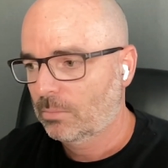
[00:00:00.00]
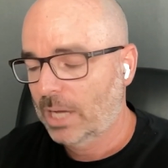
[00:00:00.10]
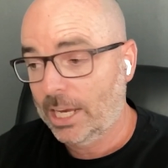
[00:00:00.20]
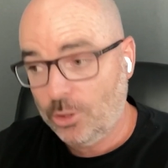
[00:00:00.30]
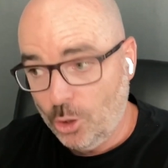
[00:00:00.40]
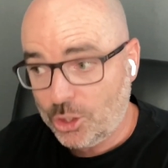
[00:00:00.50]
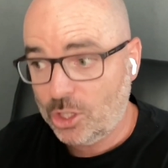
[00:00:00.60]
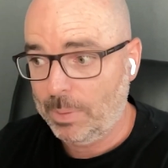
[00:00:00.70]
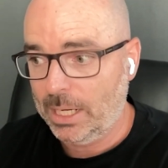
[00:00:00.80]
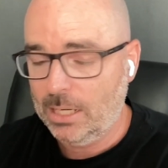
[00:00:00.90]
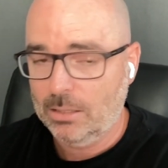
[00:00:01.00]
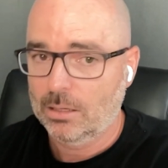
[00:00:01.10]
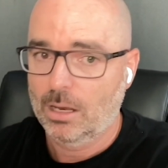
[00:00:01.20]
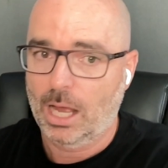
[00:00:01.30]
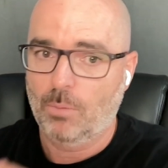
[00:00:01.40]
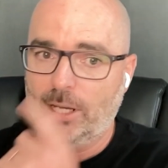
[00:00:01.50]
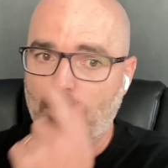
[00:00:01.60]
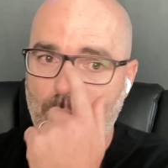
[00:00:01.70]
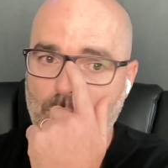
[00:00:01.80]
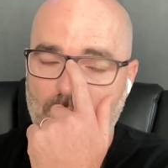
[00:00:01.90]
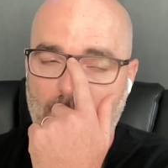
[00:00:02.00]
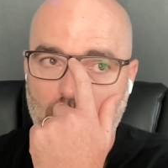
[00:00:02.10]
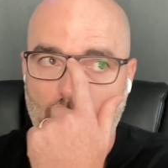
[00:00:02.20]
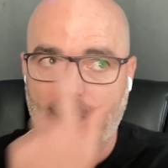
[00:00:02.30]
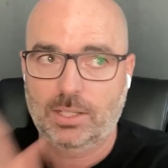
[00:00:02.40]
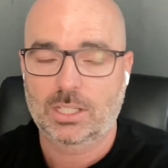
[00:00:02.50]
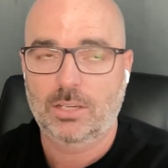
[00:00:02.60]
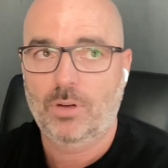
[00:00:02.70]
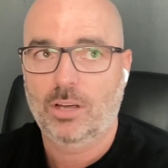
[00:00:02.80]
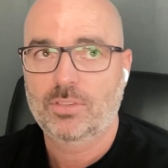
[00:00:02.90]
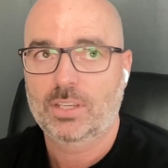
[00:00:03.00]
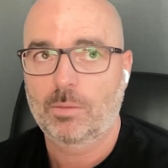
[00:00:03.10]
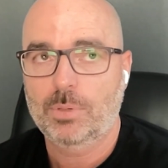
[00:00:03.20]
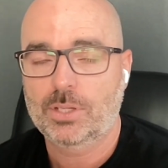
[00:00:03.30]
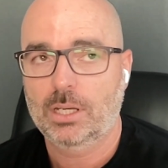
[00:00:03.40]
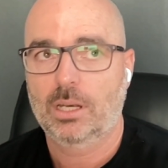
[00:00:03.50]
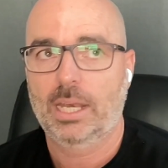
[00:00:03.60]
It used to be, we could push it up to about 65, 70%.